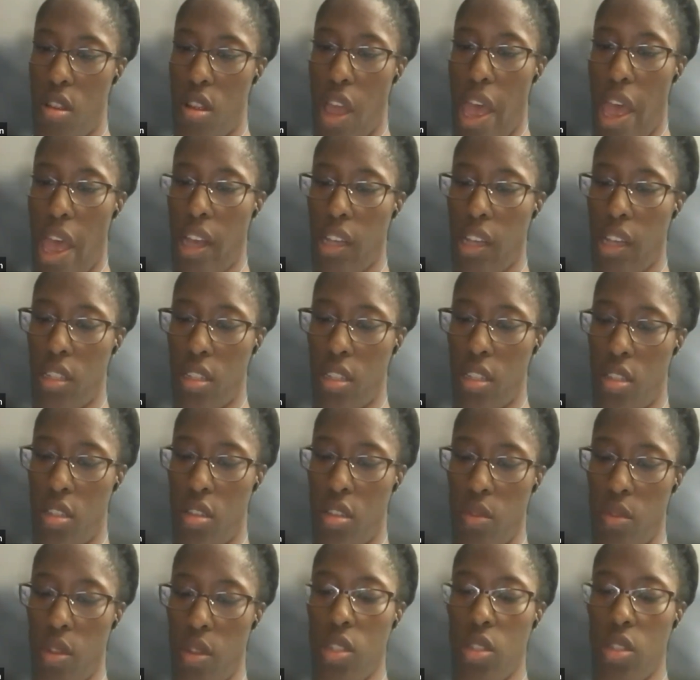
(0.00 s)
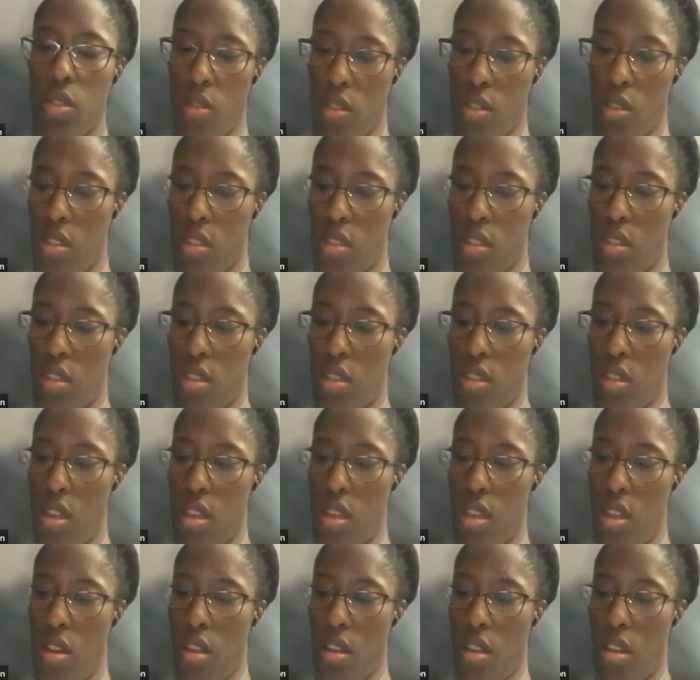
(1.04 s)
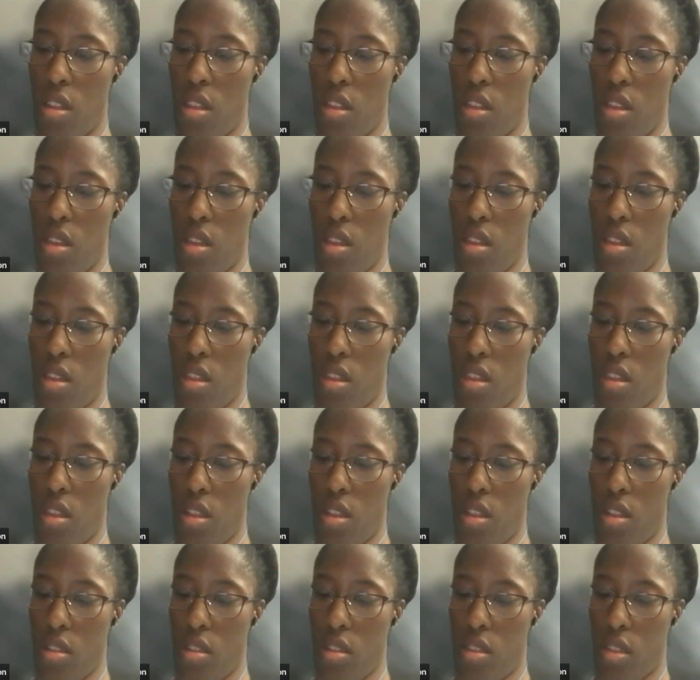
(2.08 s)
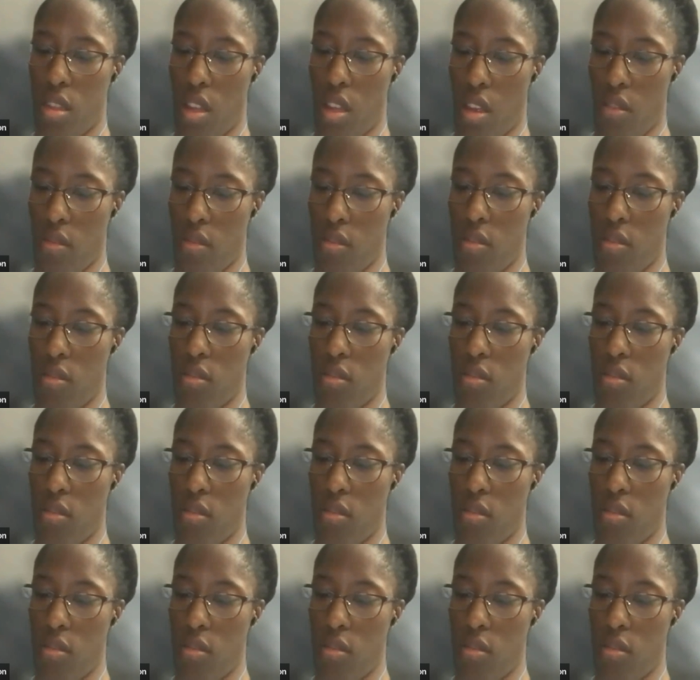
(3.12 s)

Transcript: access to resources than South